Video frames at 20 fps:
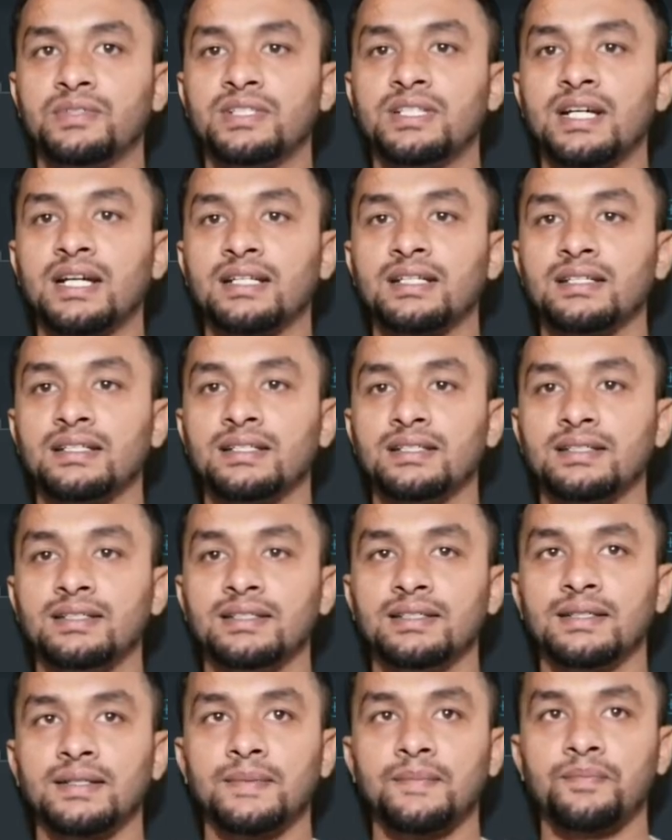dragging it,
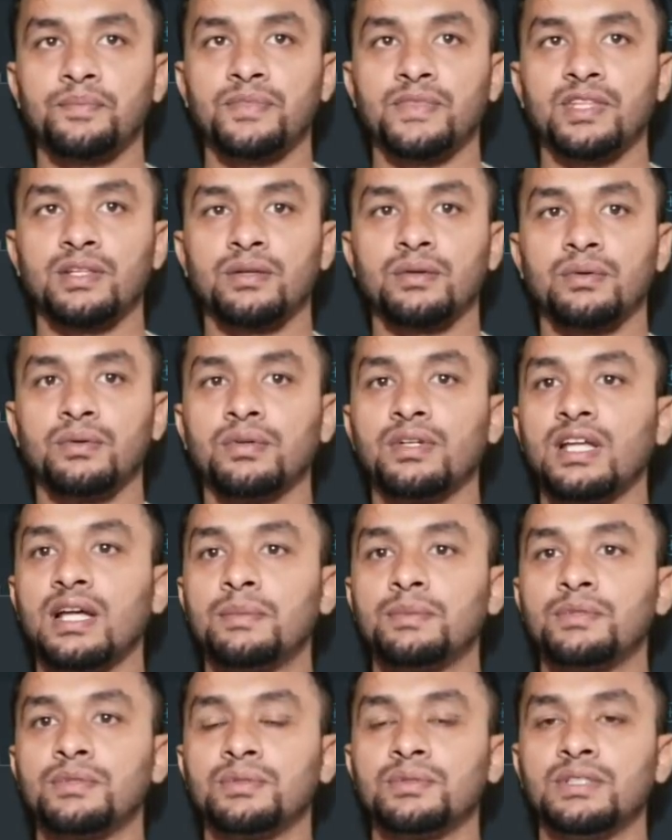we
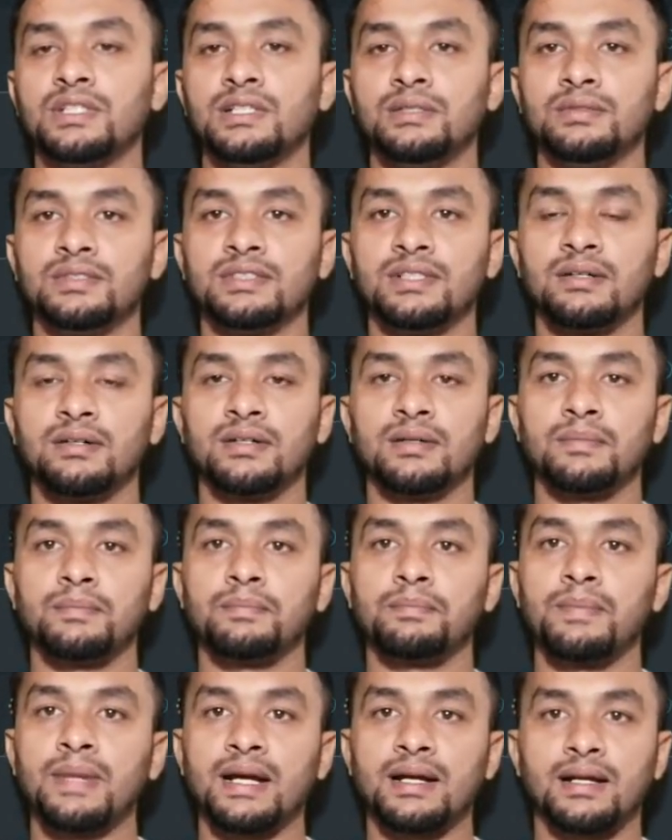have to use our
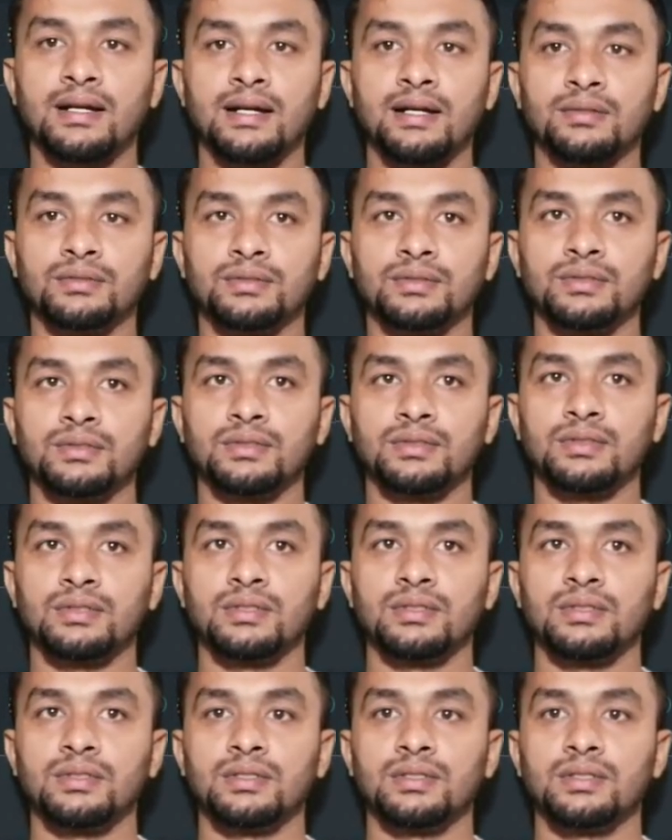background,
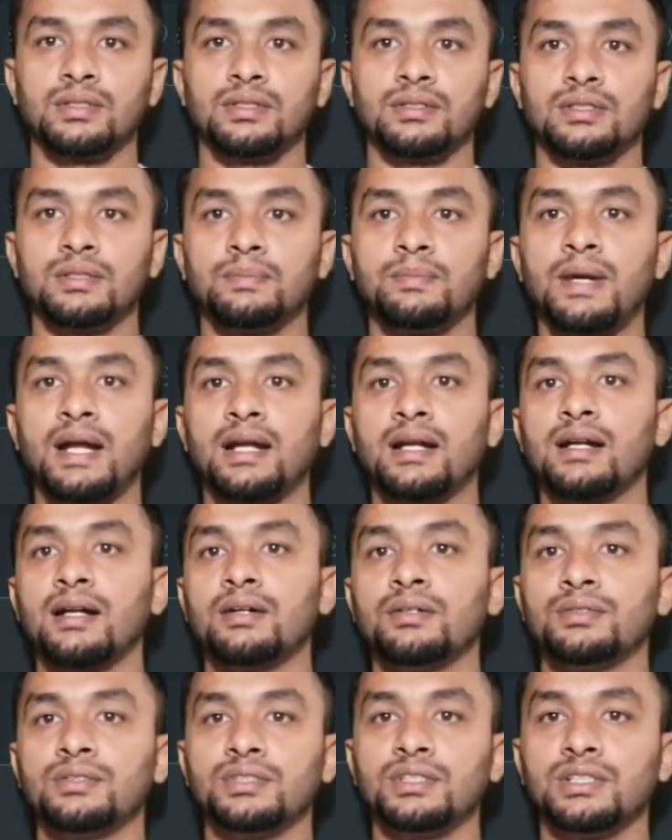the
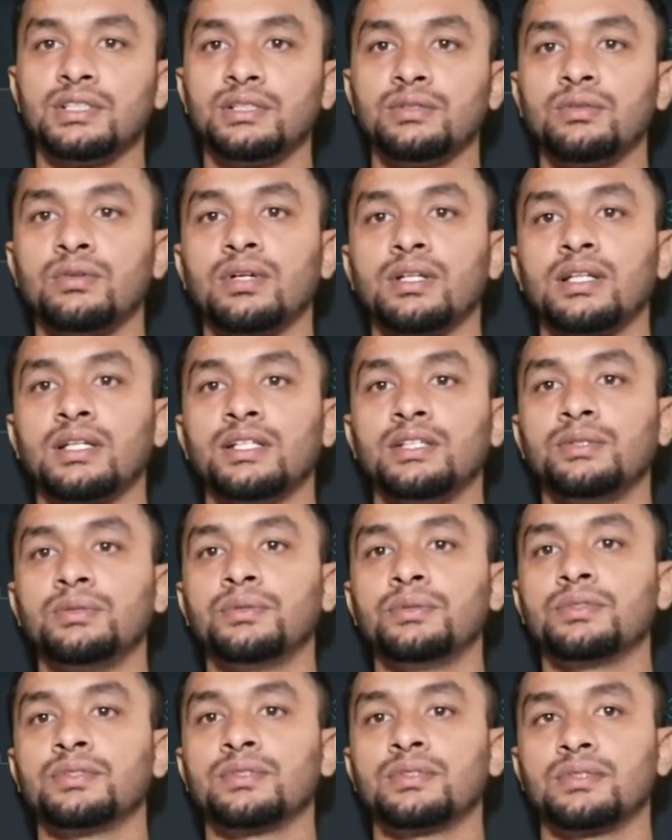background you wanna
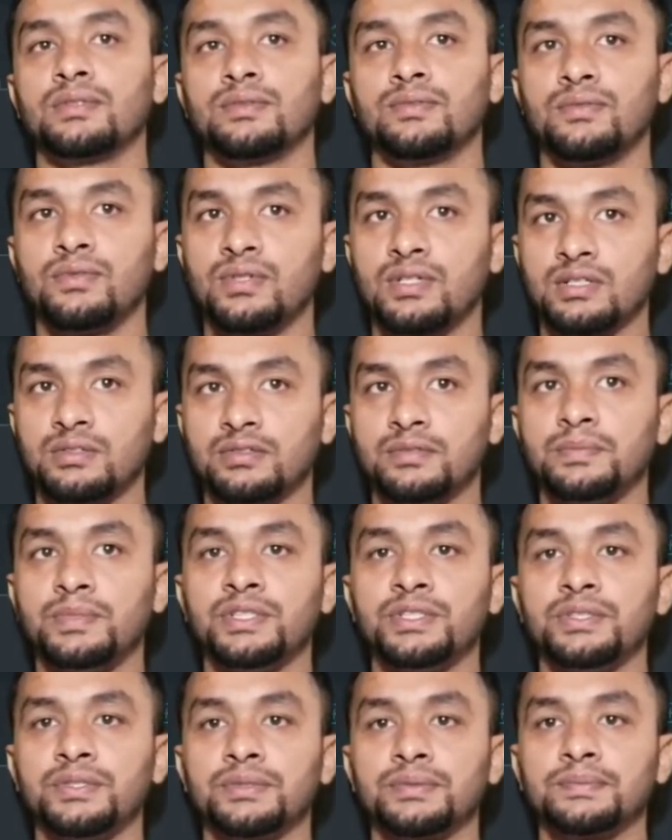use for your
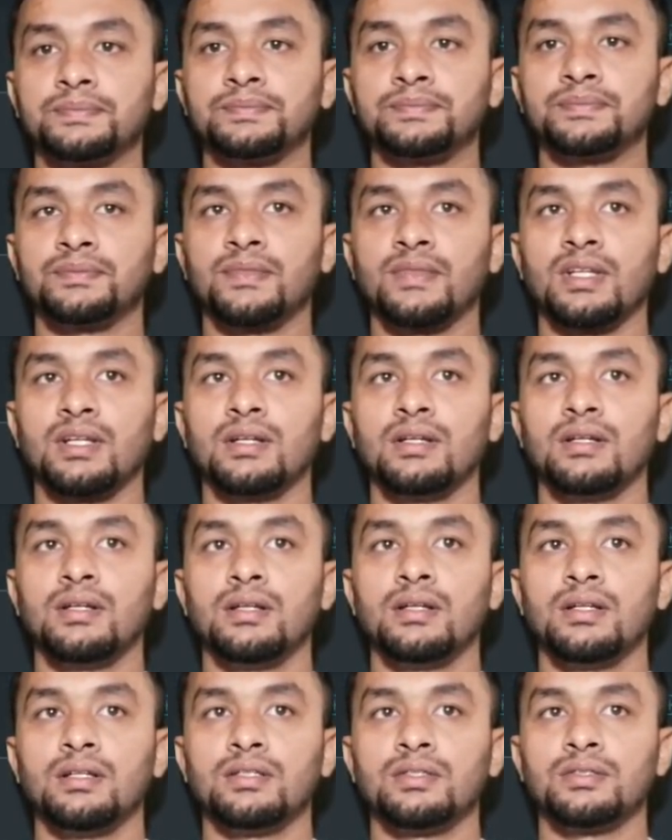video.
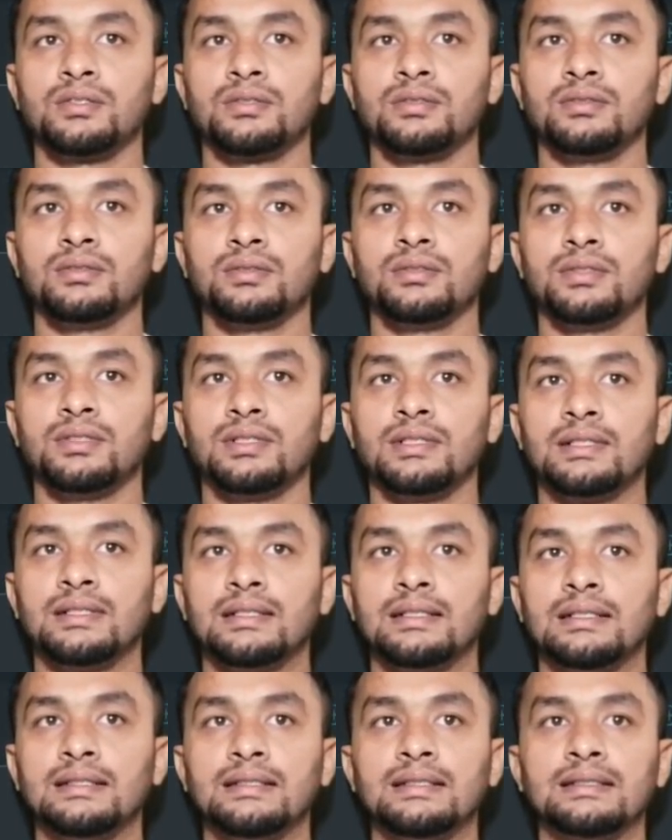So
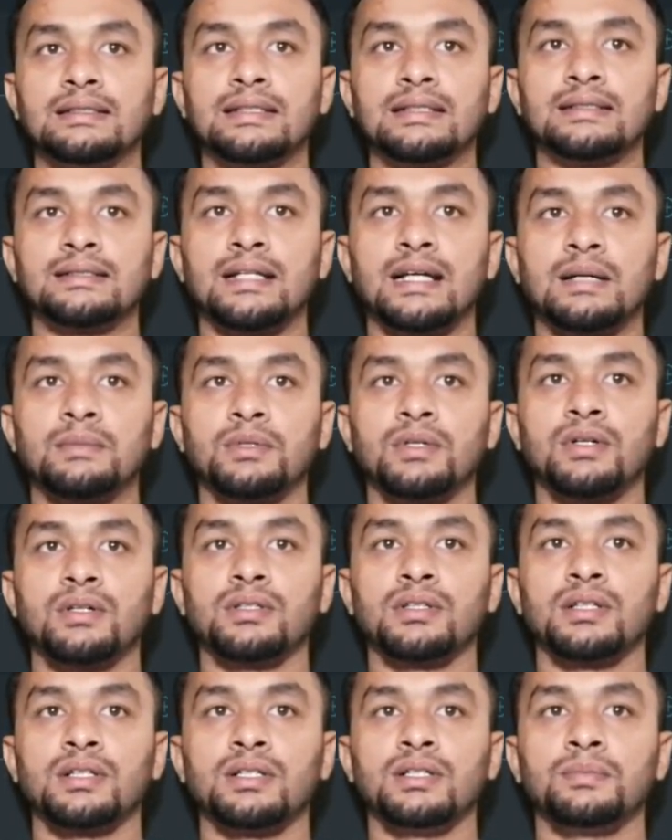in this case, I'm
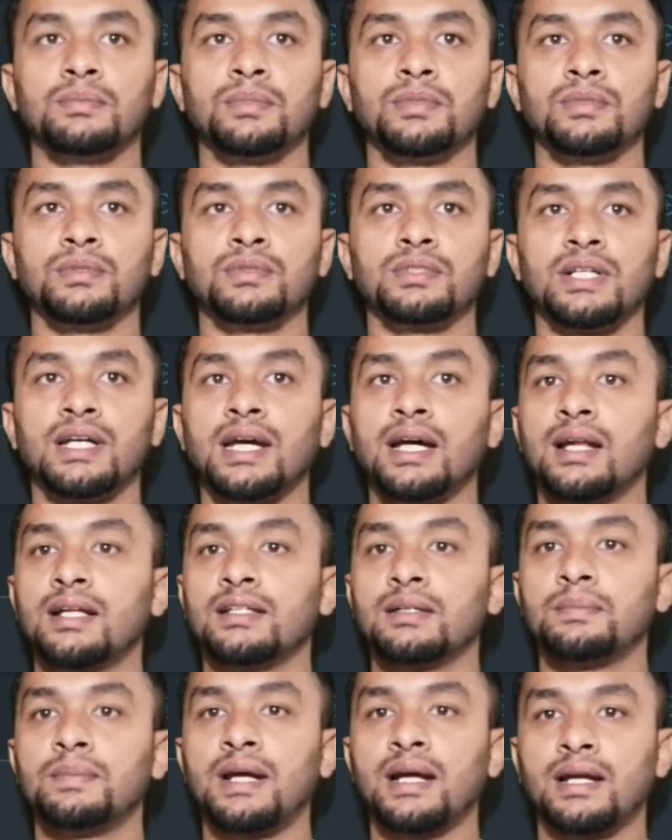gonna import
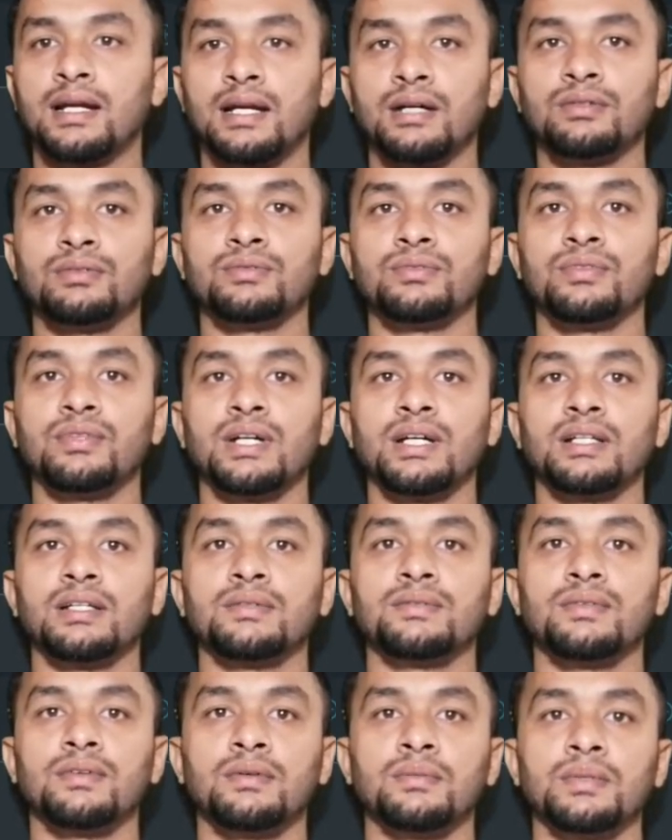another background file
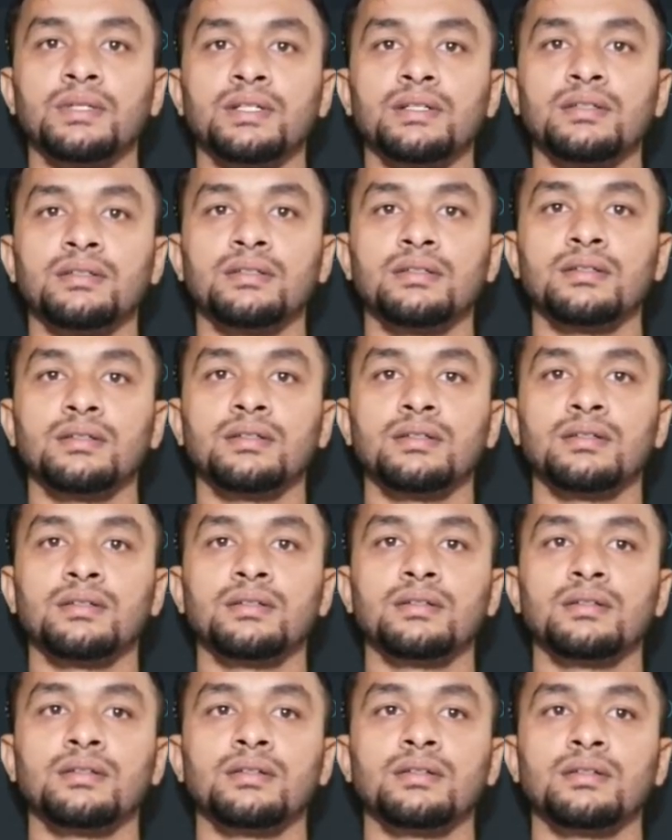from here.
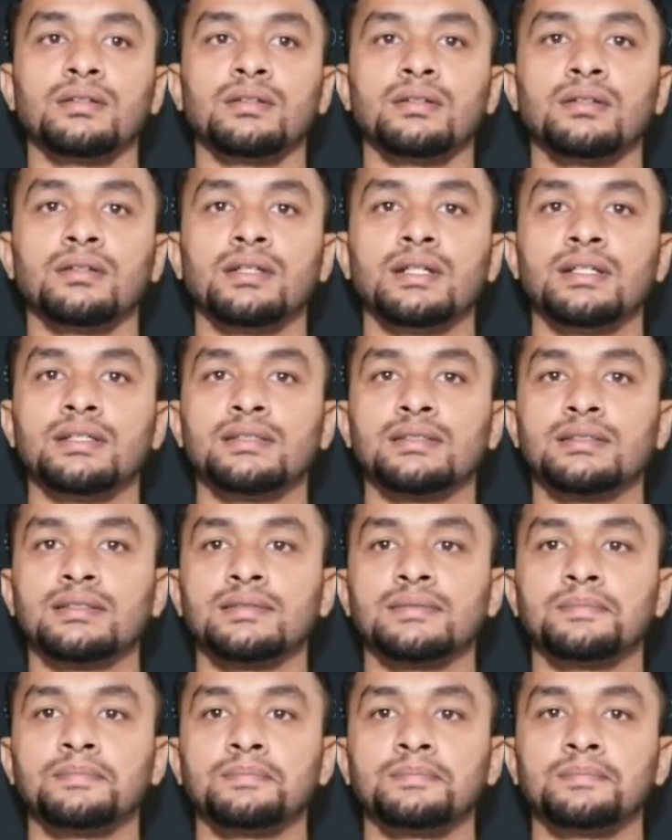
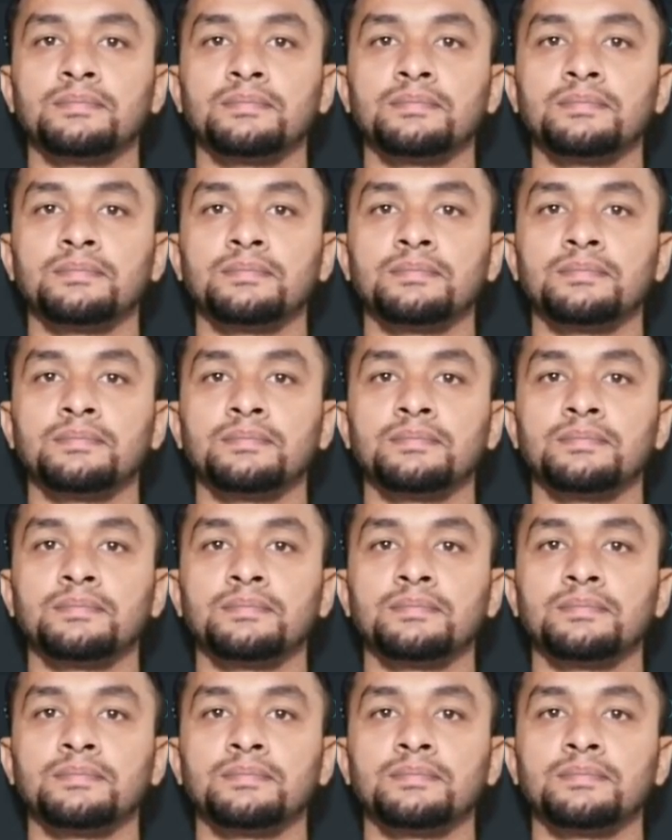Let's